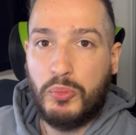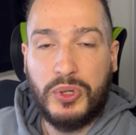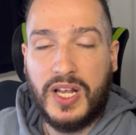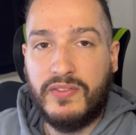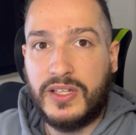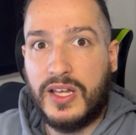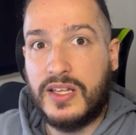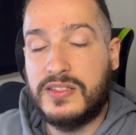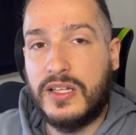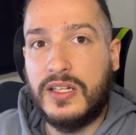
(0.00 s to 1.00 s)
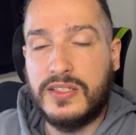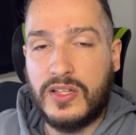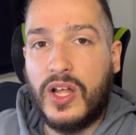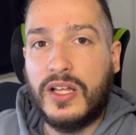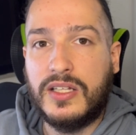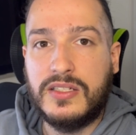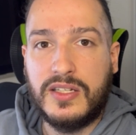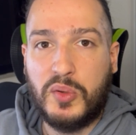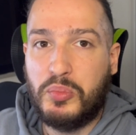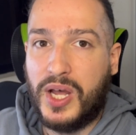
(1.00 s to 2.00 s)
but having a HECS debt is likely to
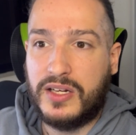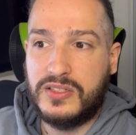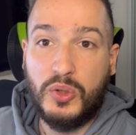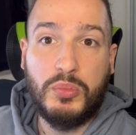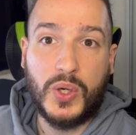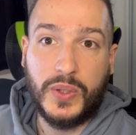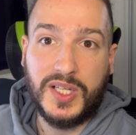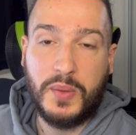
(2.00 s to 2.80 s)
impact your borrowing